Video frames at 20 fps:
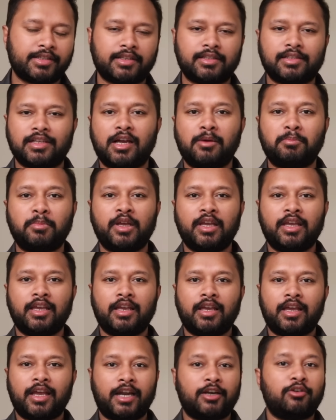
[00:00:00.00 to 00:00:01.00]
exam
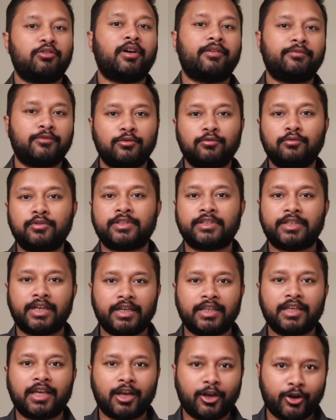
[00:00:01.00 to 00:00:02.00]
and you have to
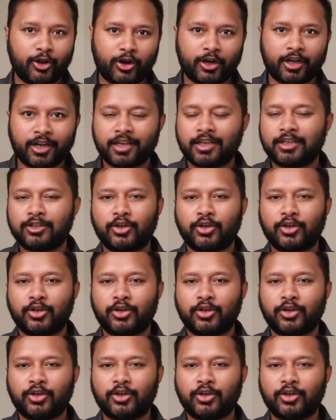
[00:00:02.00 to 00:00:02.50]
study a lot.